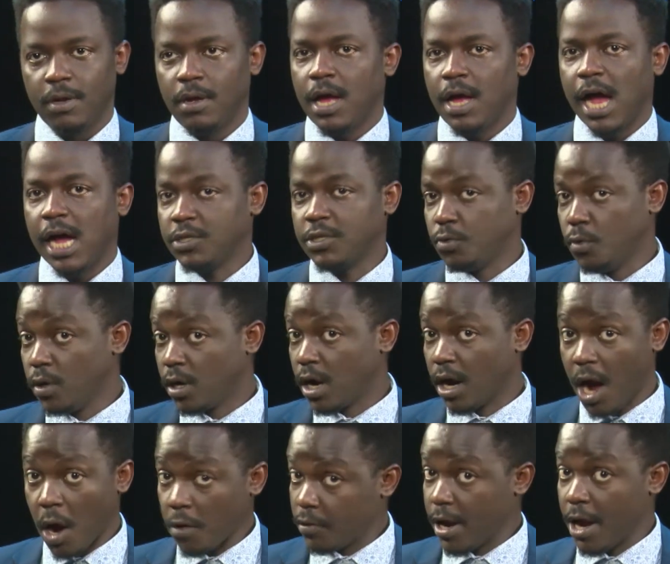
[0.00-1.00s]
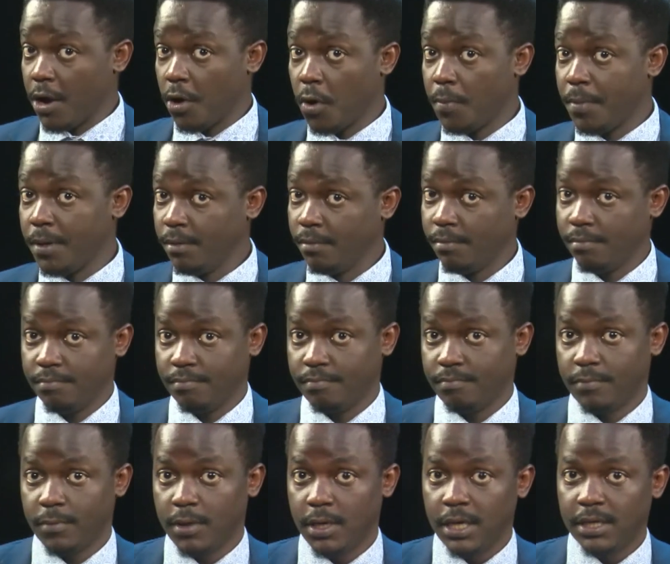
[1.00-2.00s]
As you look around Nairobi,
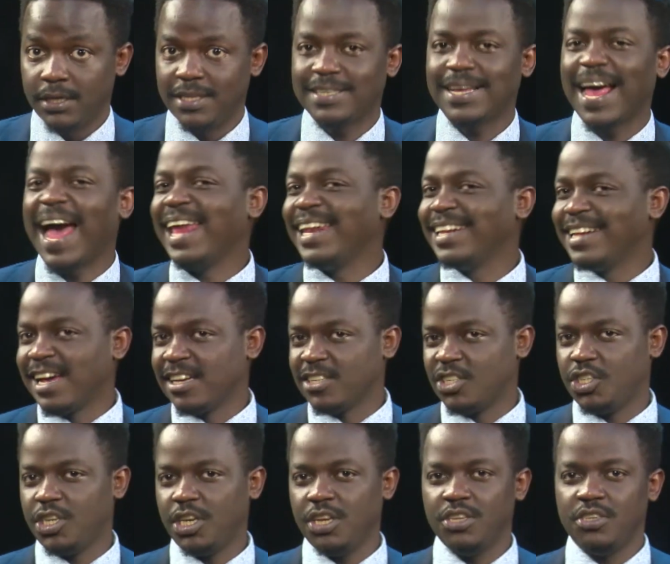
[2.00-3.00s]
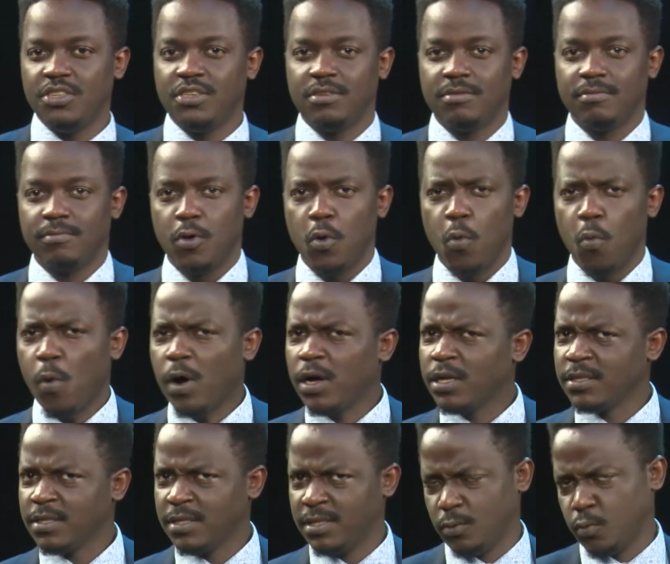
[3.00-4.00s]
the skyline has changed.
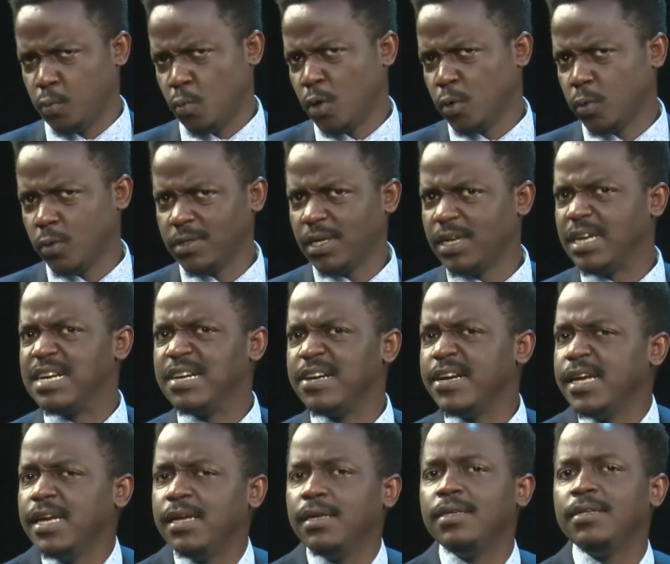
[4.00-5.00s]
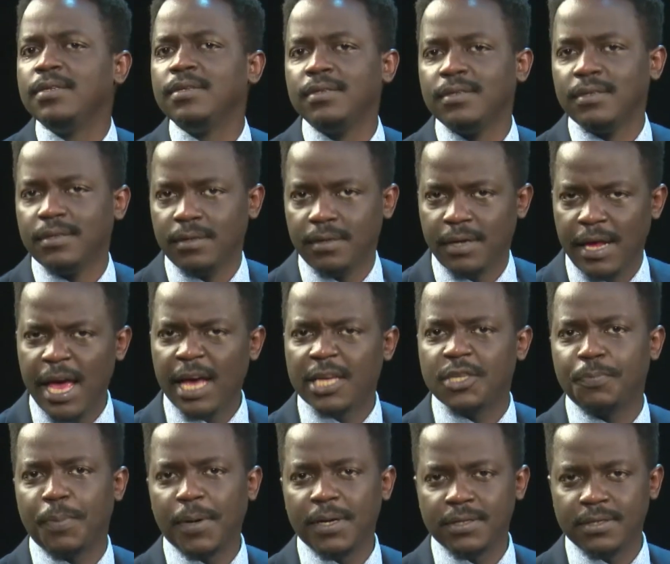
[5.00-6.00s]
Once what was a green
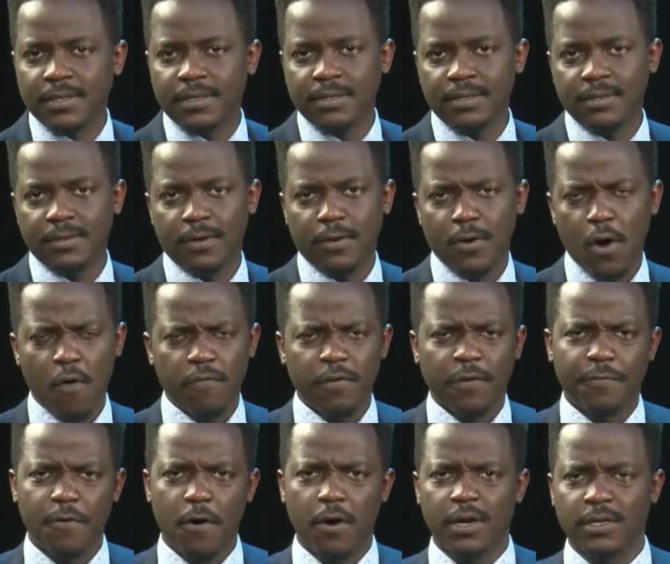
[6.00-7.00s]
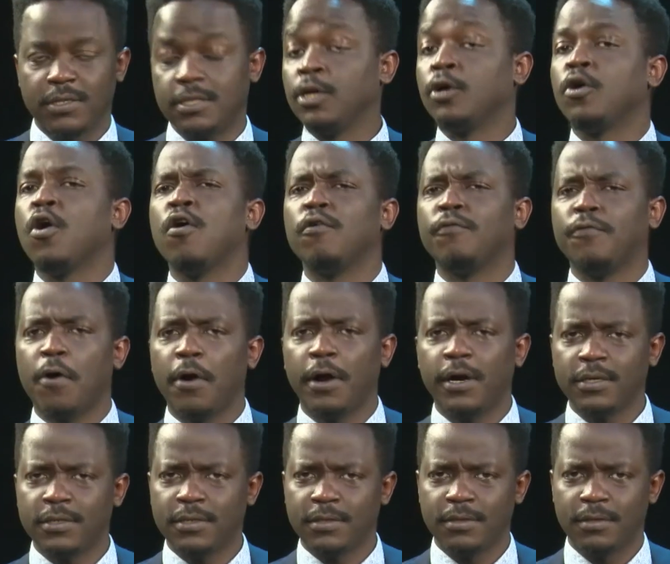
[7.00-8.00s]
expanse of the forest, the Ngong
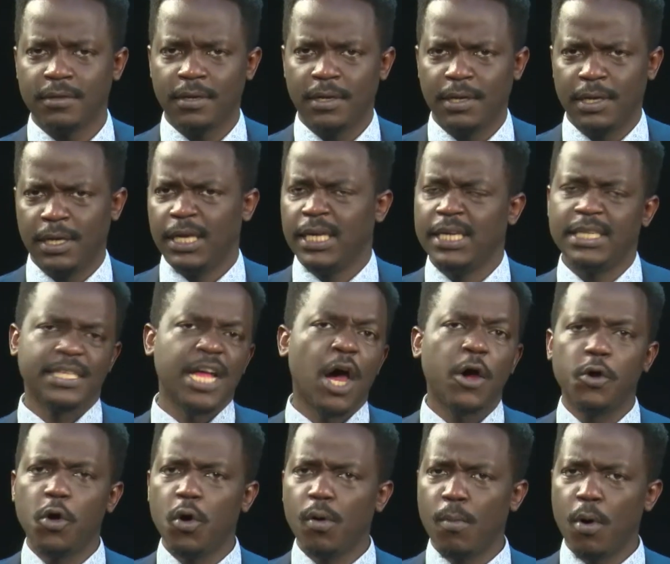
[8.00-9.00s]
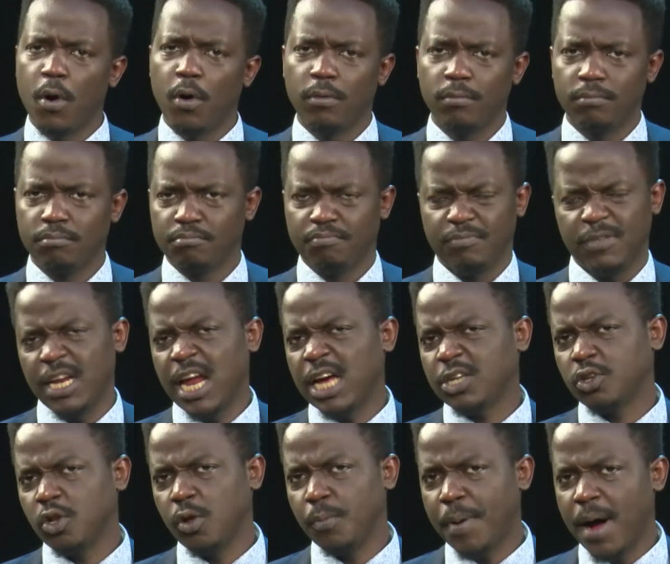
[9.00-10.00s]
Forest, is now no more. The
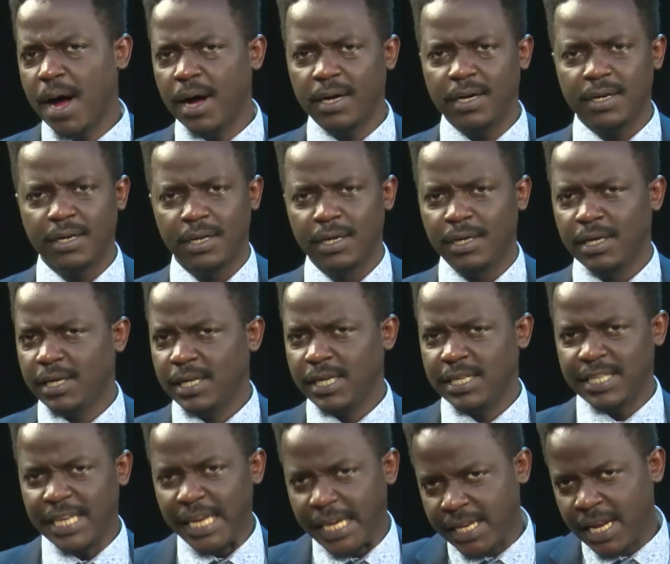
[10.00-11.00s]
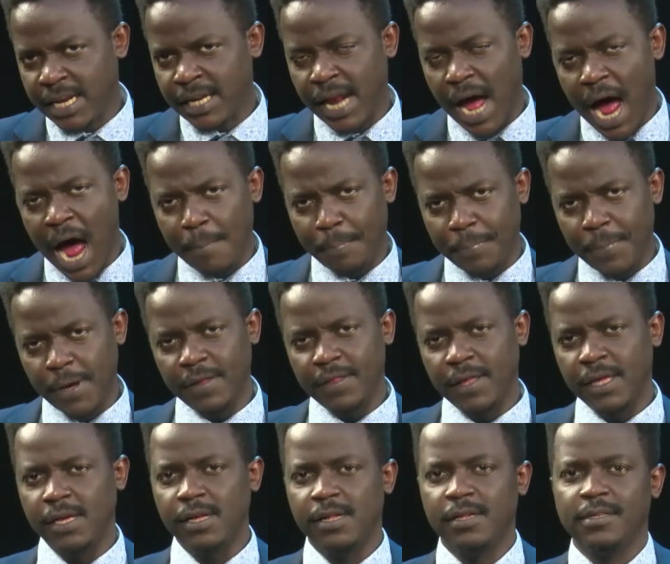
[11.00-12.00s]
national park is hidden up there in the
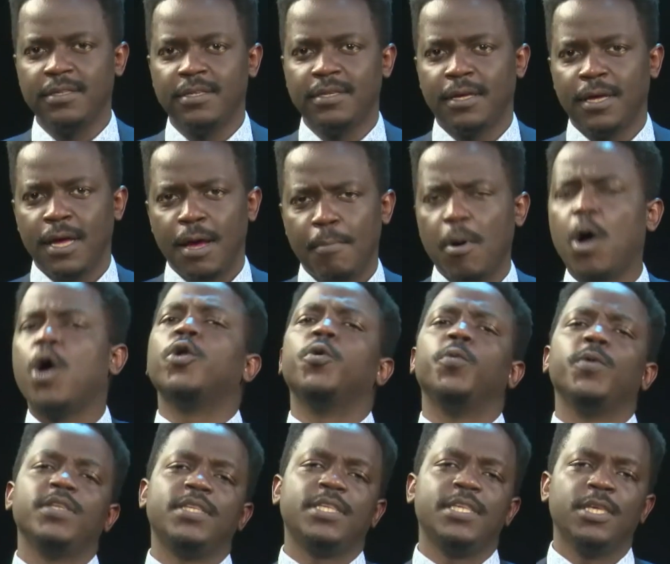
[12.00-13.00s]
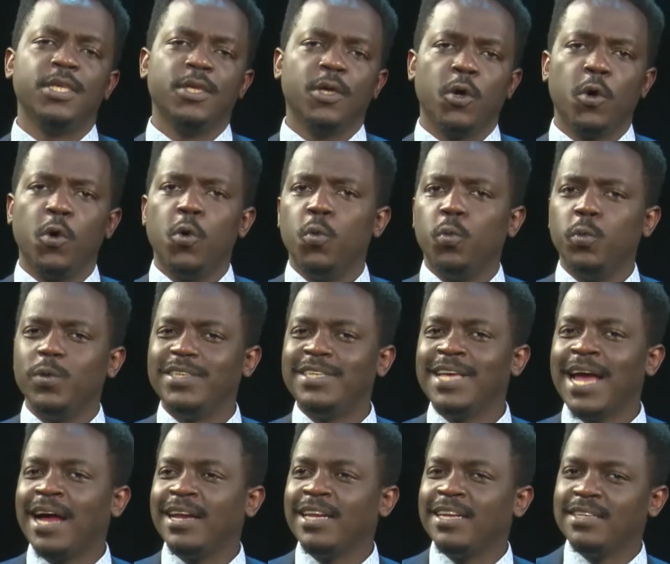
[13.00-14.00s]
hills. But what do we see? We see
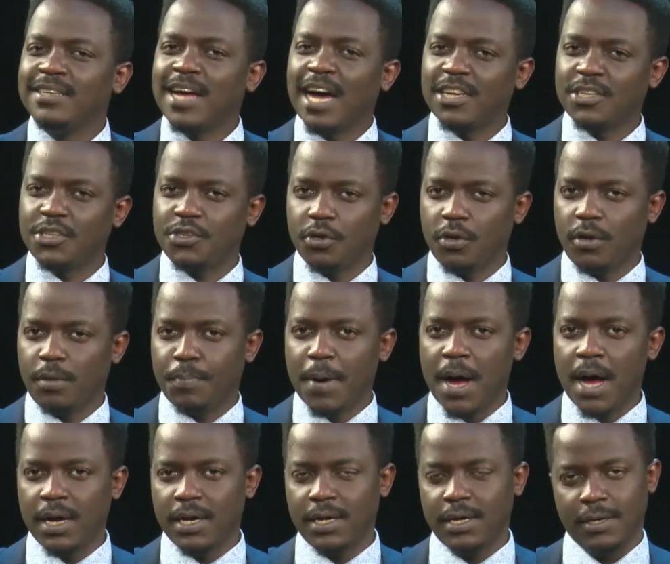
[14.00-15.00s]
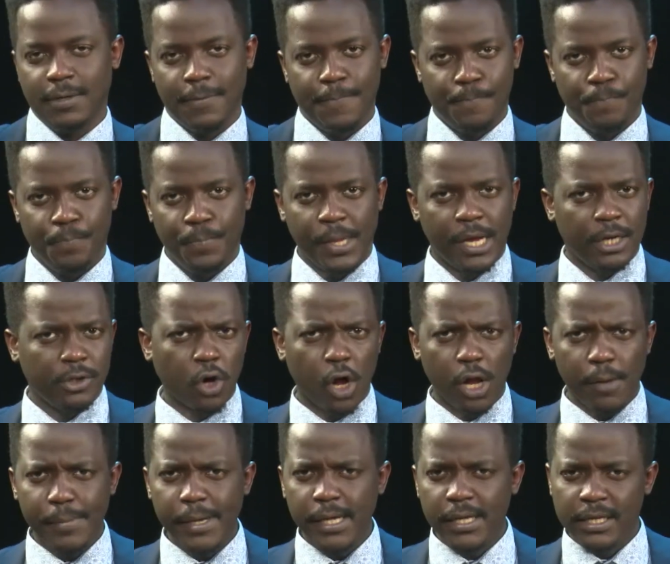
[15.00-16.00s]
an industrial park. Tall
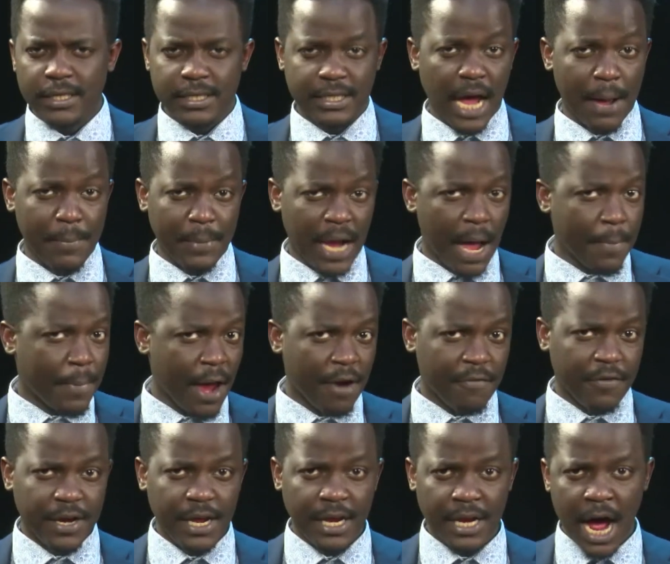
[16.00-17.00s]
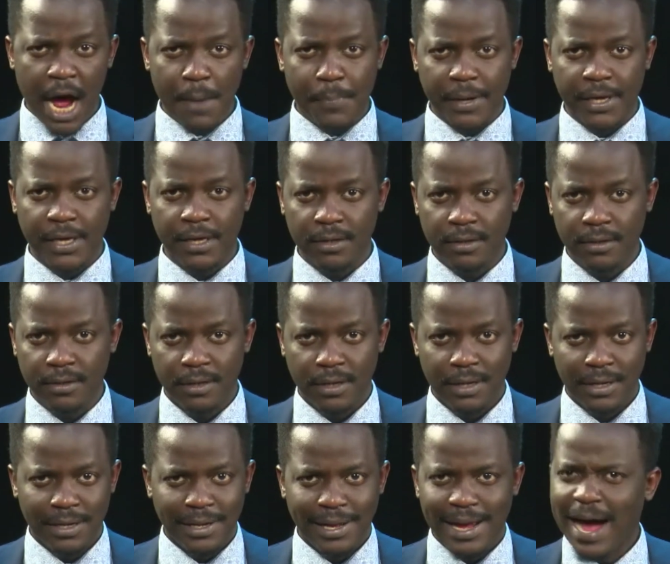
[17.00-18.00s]
buildings coming up every day in Upper Hill,
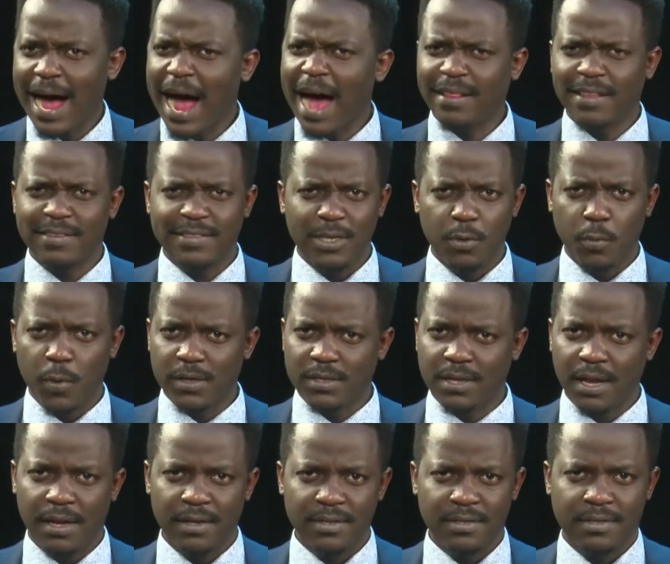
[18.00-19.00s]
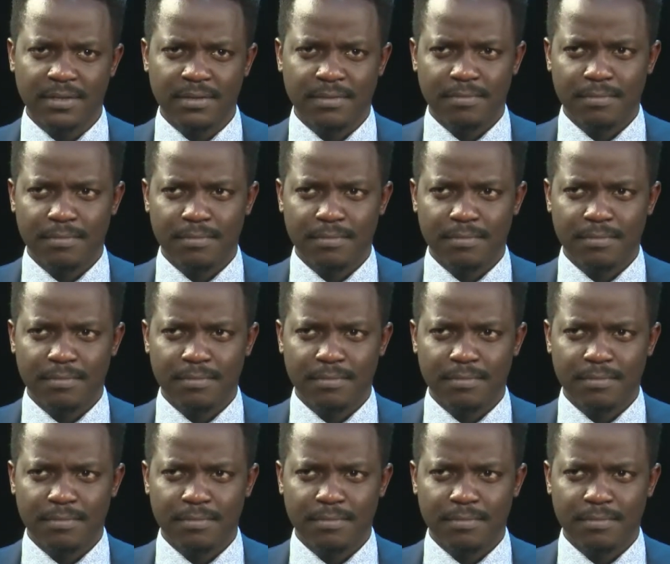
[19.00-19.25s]
others in Westlands.